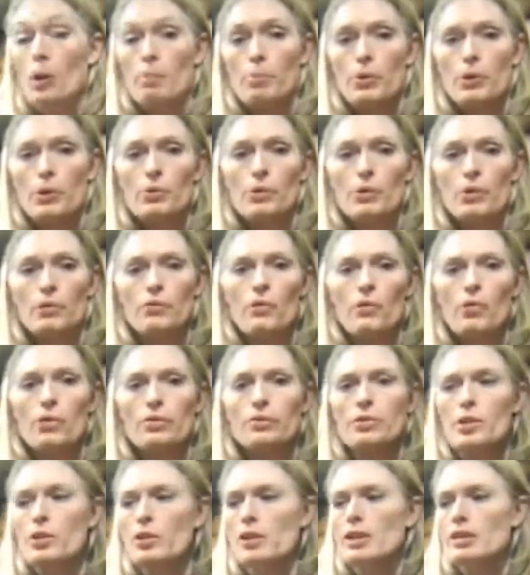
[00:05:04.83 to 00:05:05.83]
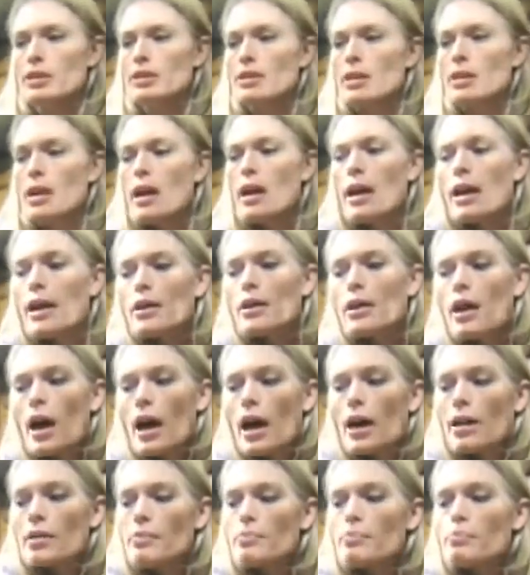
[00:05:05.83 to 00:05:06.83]
They're beautiful, so you can
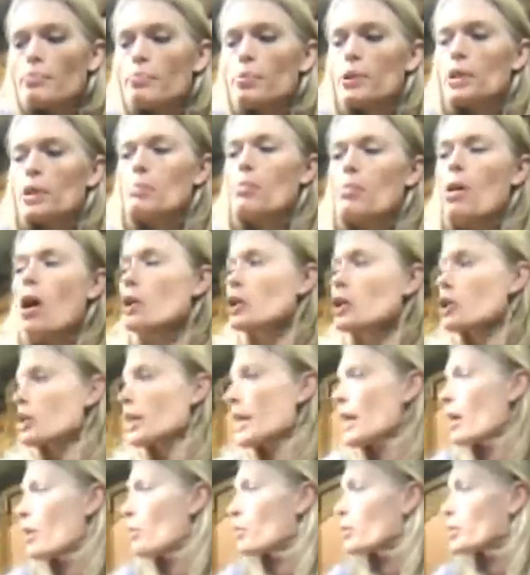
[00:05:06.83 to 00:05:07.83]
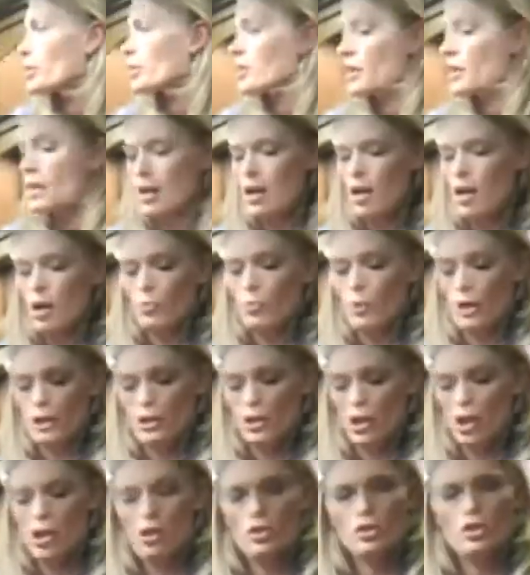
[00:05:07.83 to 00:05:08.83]
put them on your counter,
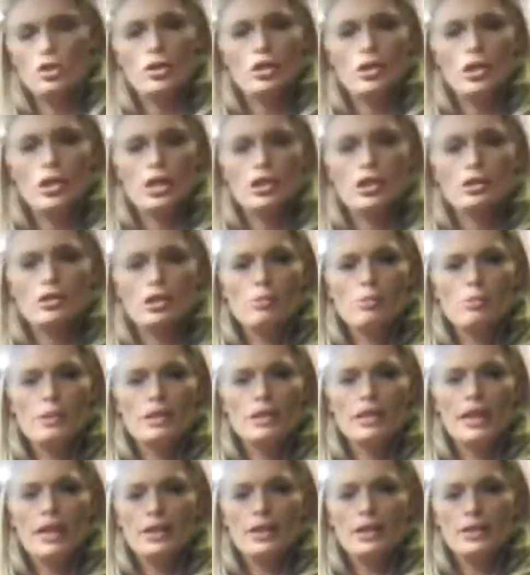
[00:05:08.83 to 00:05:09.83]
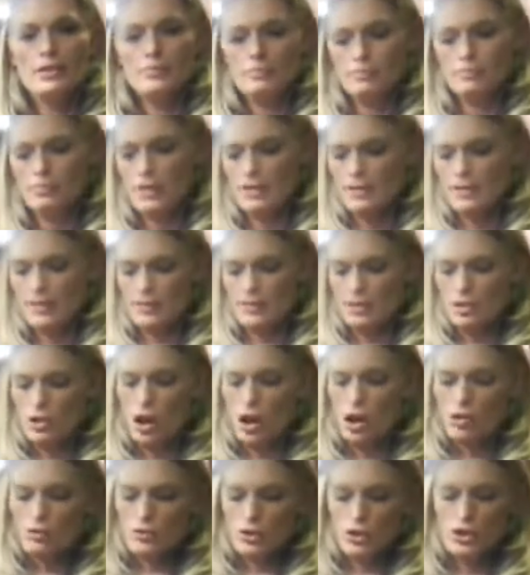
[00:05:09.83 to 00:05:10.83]
which I'll show you here a little bit later. This is a
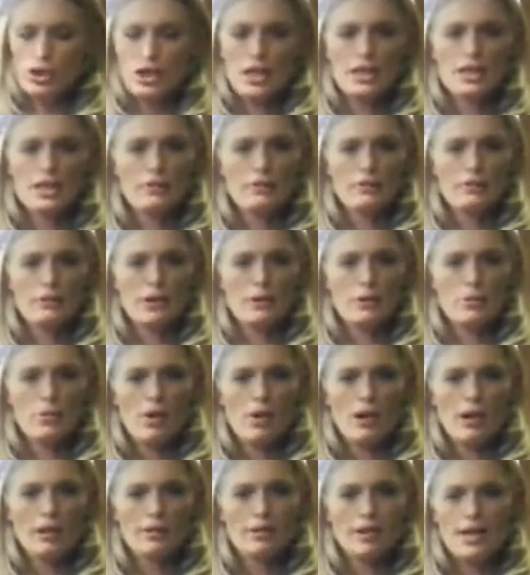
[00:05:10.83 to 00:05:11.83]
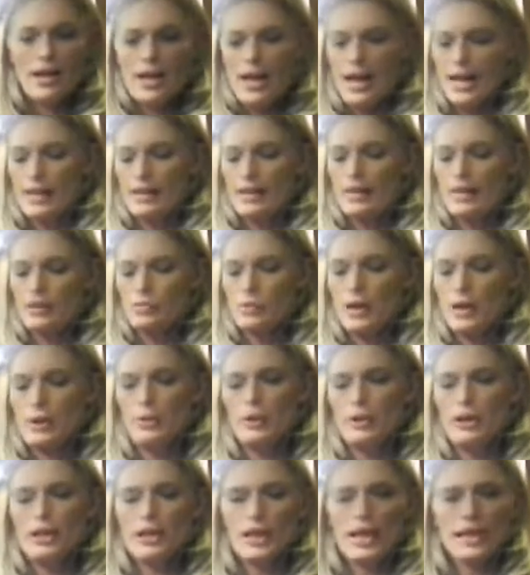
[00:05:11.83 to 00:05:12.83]
tall version. I did forget one, and this one I
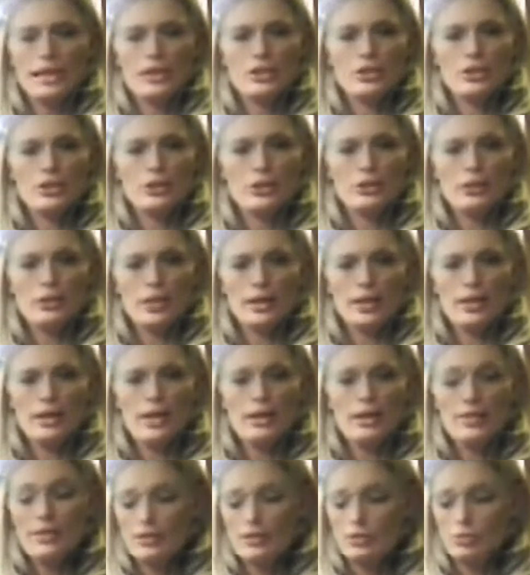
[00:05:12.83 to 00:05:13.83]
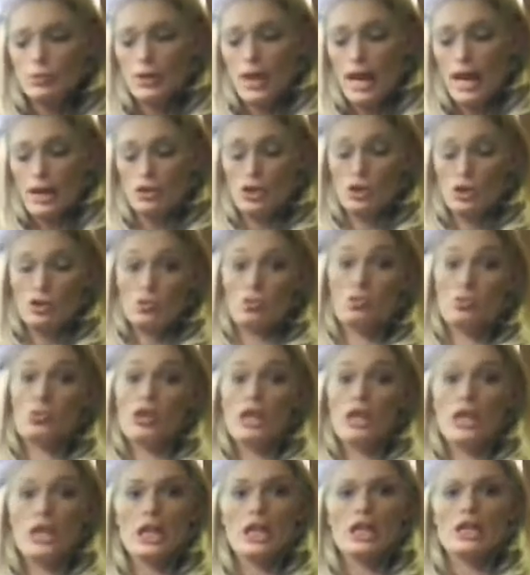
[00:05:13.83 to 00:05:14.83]
really like too. And this one actually is
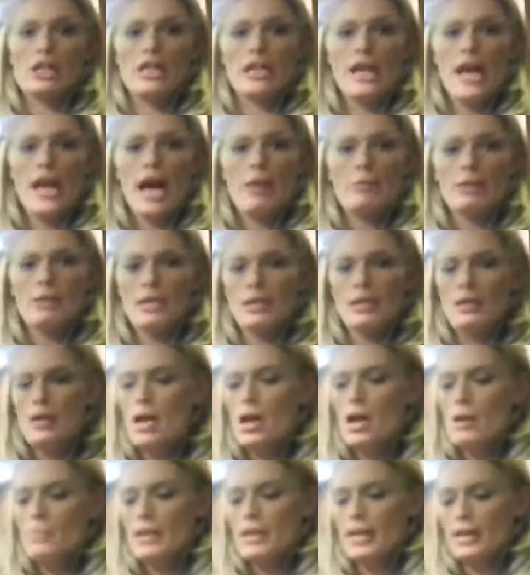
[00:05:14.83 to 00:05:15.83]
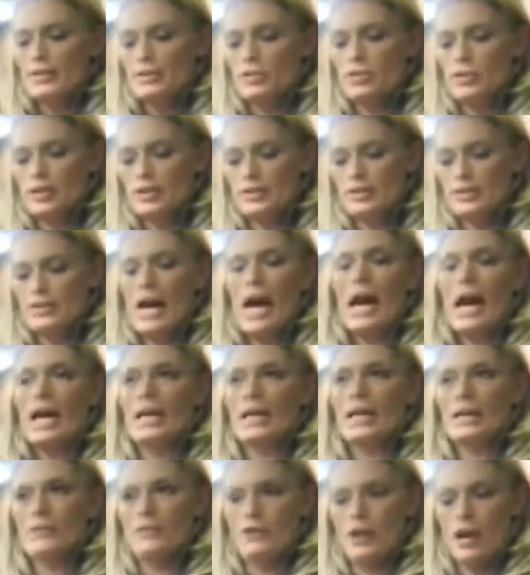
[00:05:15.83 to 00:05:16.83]
really good in the cabinet because you can
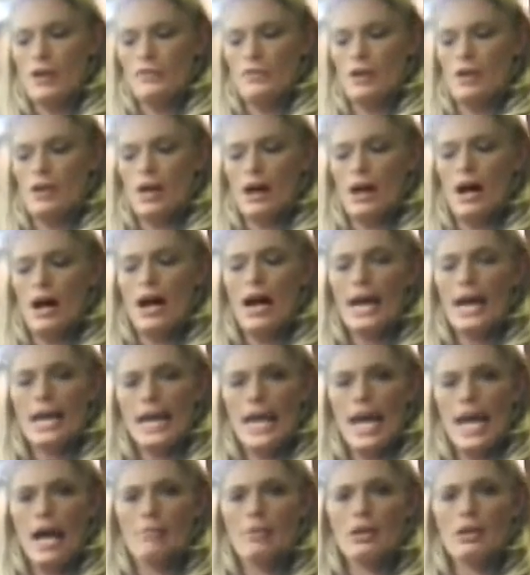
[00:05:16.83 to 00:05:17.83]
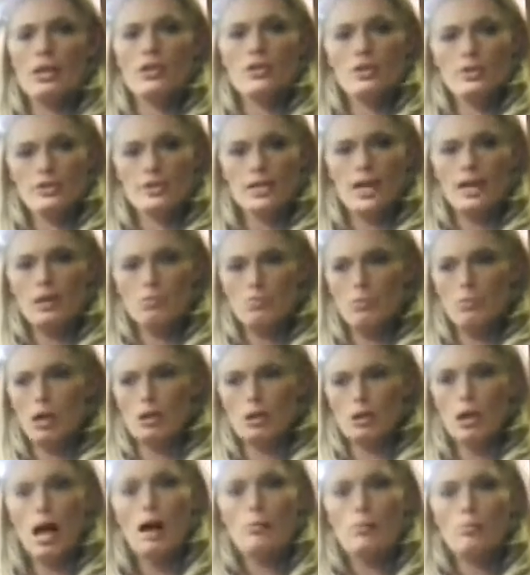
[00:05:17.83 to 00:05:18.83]
stack, if you have a high cabinet, you can stack
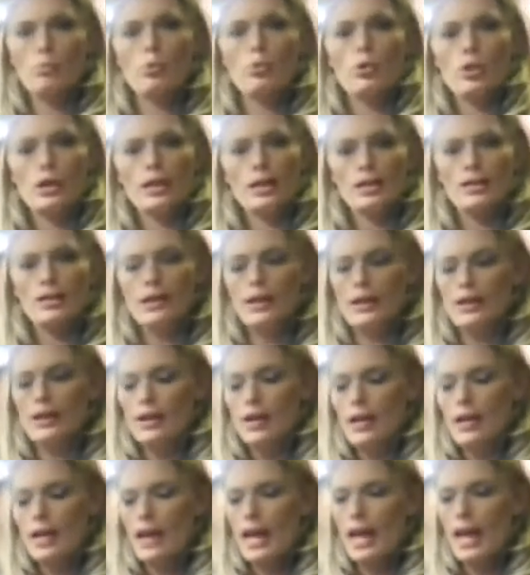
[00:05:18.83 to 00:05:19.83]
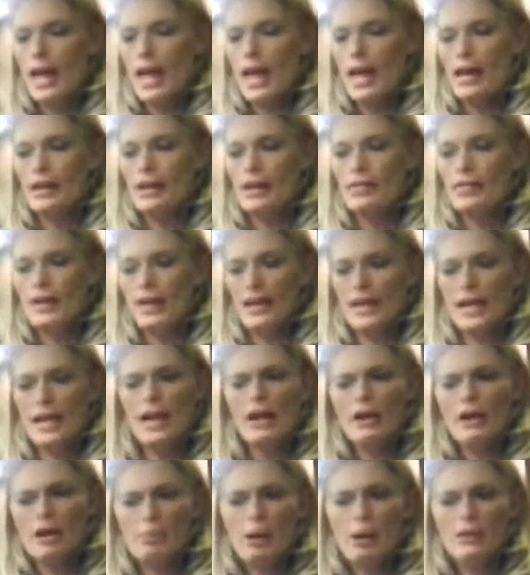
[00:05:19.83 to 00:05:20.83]
a lot more in there, and they
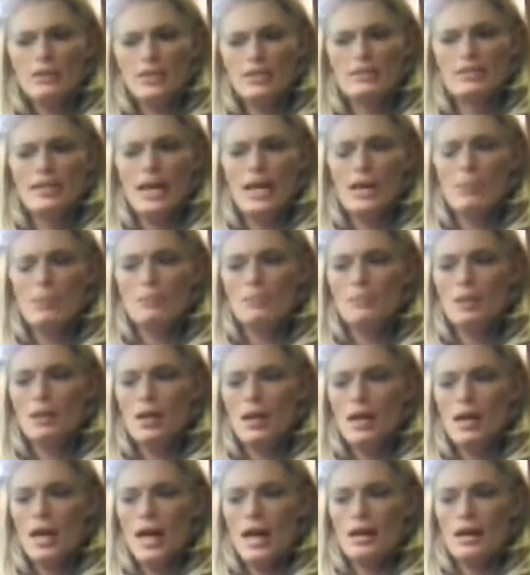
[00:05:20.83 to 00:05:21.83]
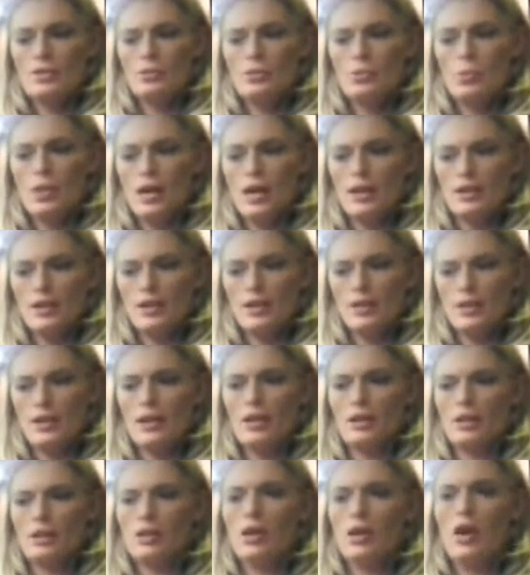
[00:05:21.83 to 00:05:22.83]
carry about the same as what
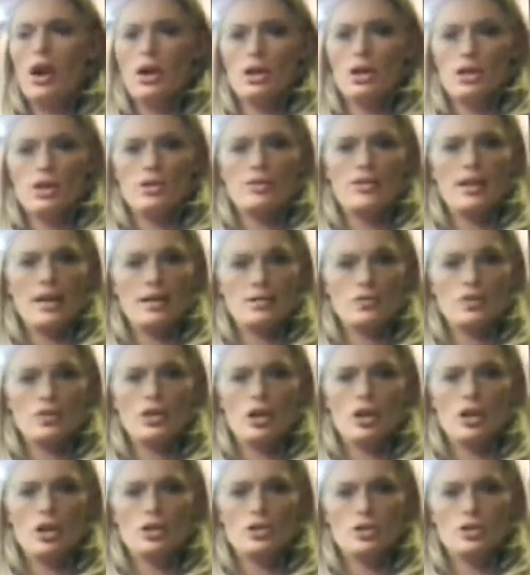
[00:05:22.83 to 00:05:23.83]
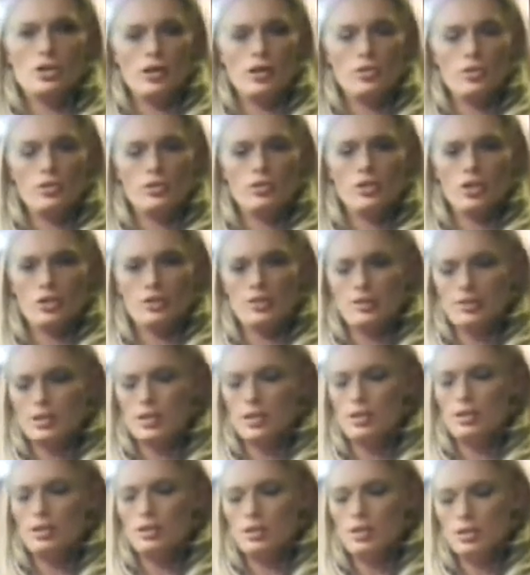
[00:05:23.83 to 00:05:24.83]
the large size jars are. They're
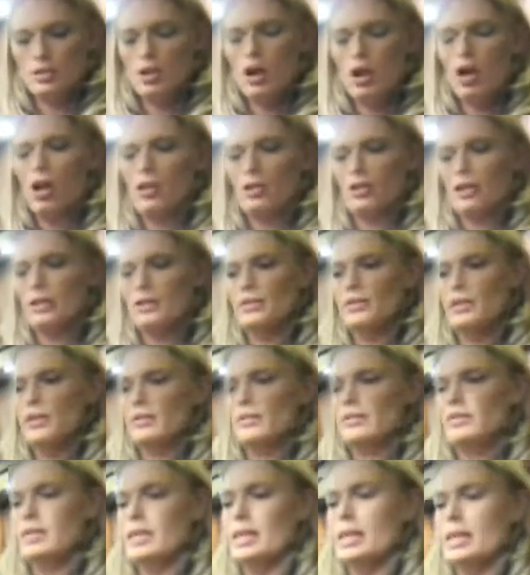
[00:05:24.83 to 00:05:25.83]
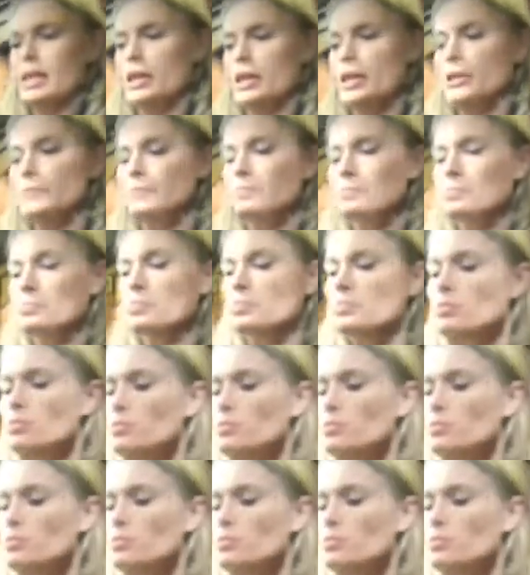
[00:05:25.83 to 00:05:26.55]
just taller and skinnier.